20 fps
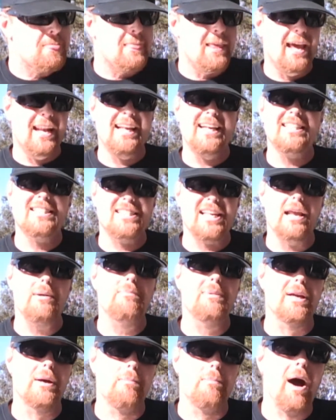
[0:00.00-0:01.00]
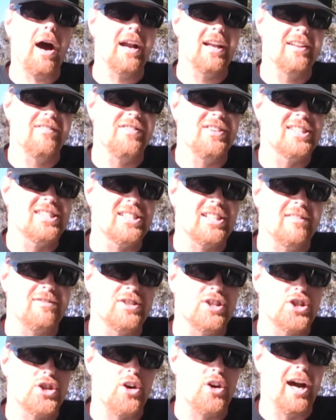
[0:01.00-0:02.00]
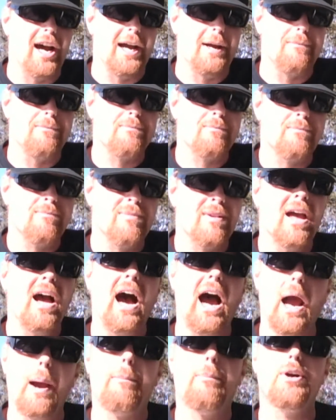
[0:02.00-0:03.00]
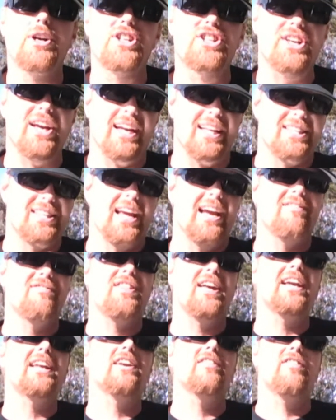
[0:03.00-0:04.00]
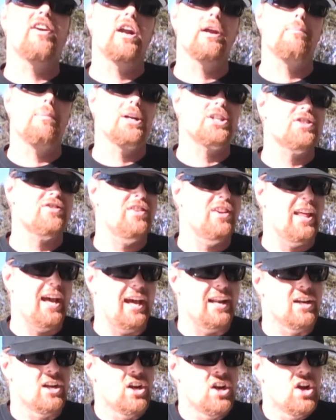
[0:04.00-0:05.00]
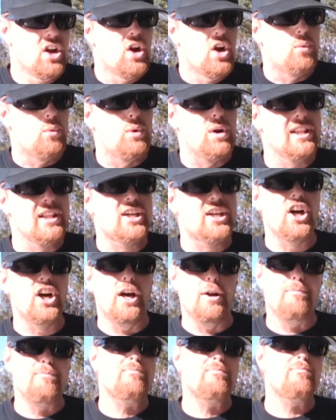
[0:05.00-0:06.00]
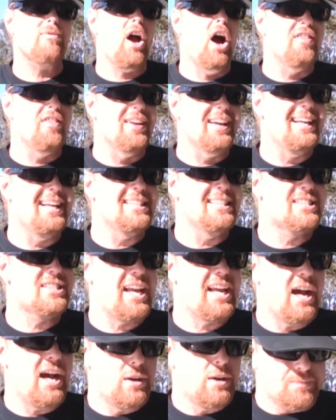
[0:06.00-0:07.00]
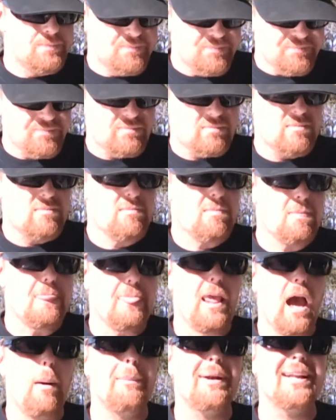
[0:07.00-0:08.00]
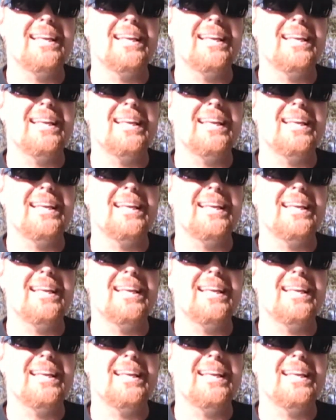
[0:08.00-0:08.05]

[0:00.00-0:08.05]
and he sent me a bottle of this stuff to try. I appreciate it, Dave. Thank you very much for that. Really good. On the heat scale, I'm gonna